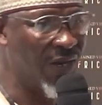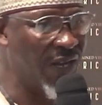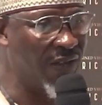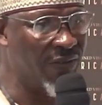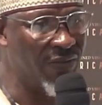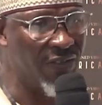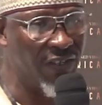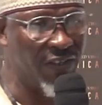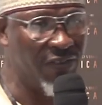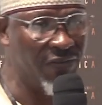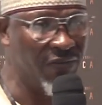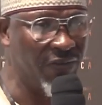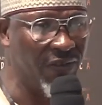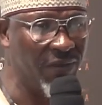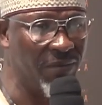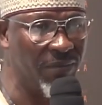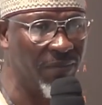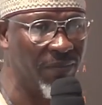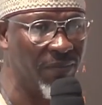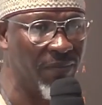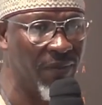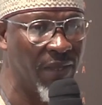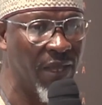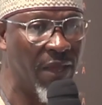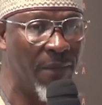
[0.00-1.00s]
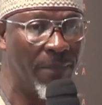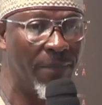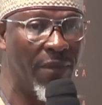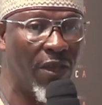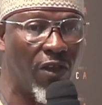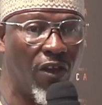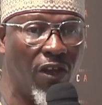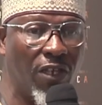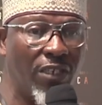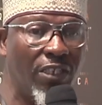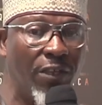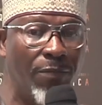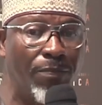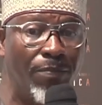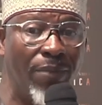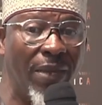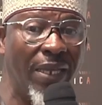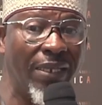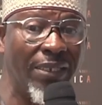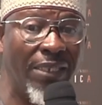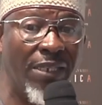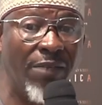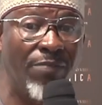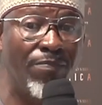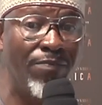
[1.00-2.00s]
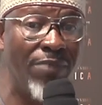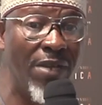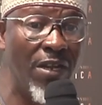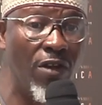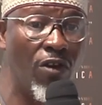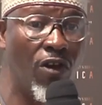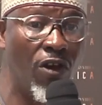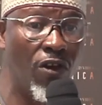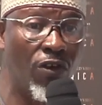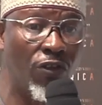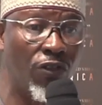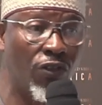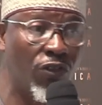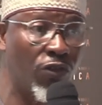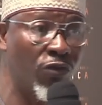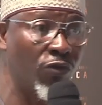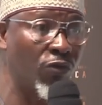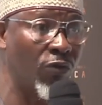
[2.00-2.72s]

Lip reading: the owner of this film. Because the person belonged